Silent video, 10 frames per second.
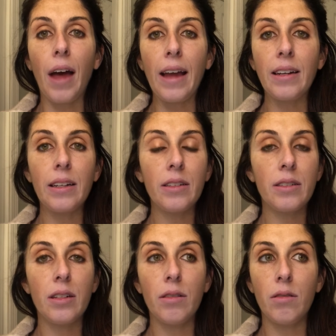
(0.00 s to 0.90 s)
I needed
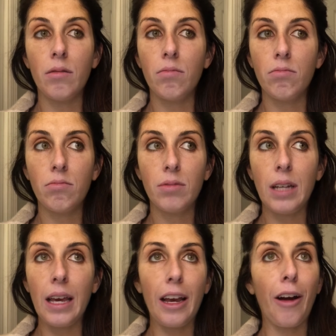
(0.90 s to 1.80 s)
to
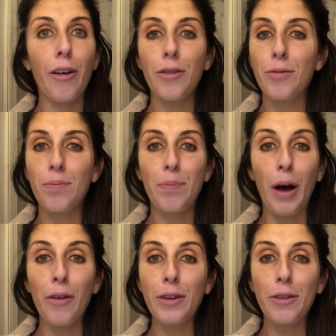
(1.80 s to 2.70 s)
take care of
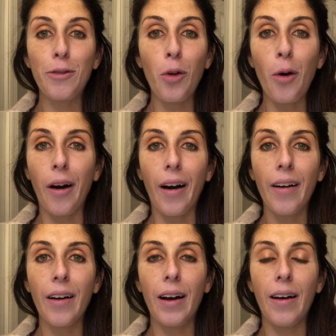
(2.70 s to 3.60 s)
pelvic
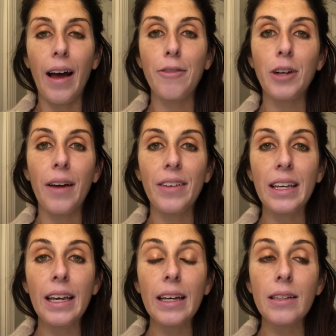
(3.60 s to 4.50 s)
floor after having
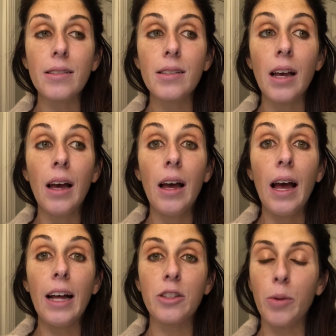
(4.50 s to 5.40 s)
kids.
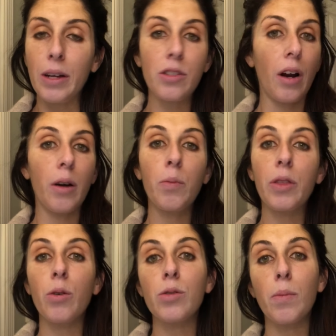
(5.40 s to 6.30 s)
And so I started
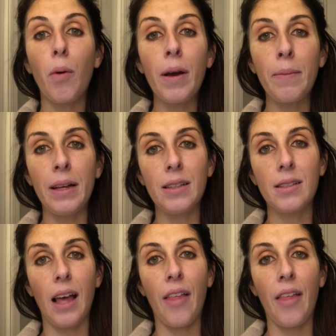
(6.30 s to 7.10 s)
with those appointments.